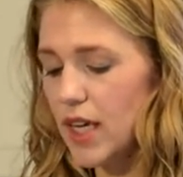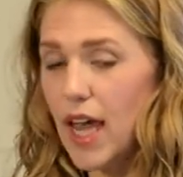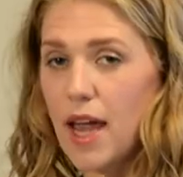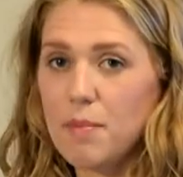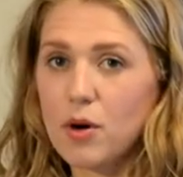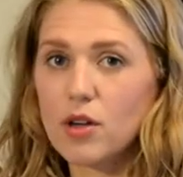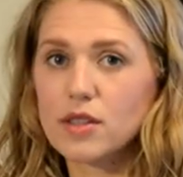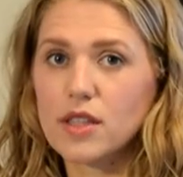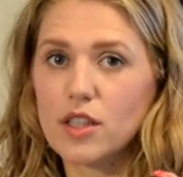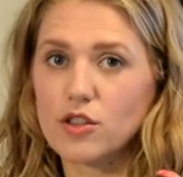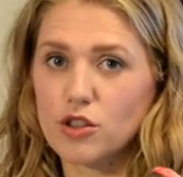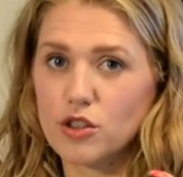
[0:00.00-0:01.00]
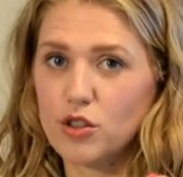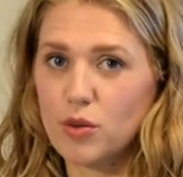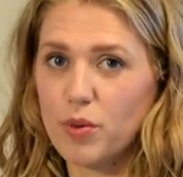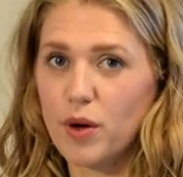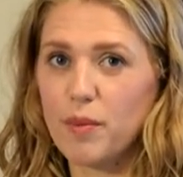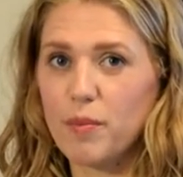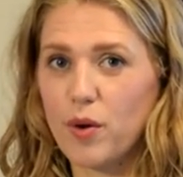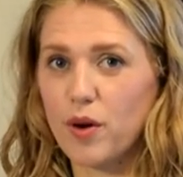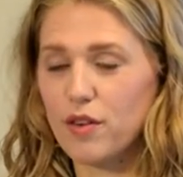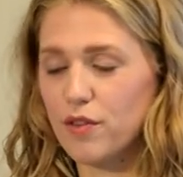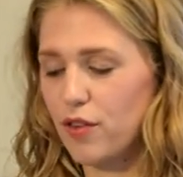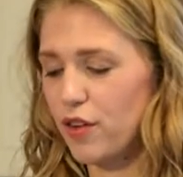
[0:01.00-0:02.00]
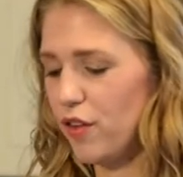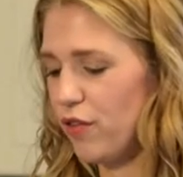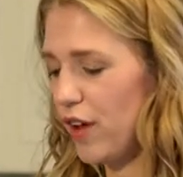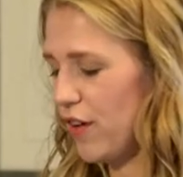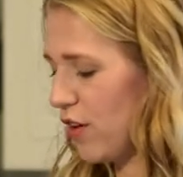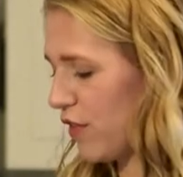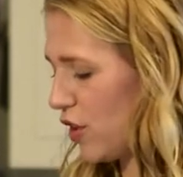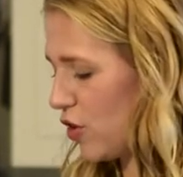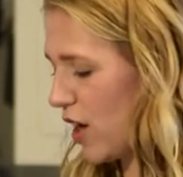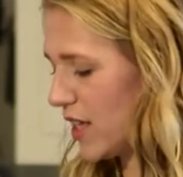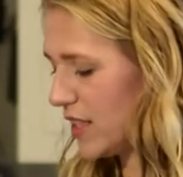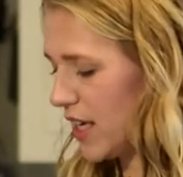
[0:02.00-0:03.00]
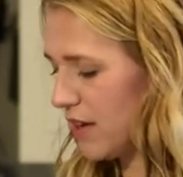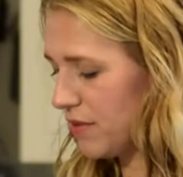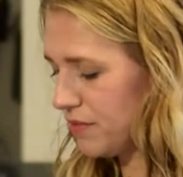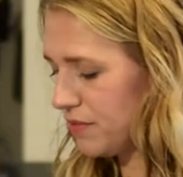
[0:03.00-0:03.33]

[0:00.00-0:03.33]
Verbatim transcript: capers, these are super important for the flavor of the dressing.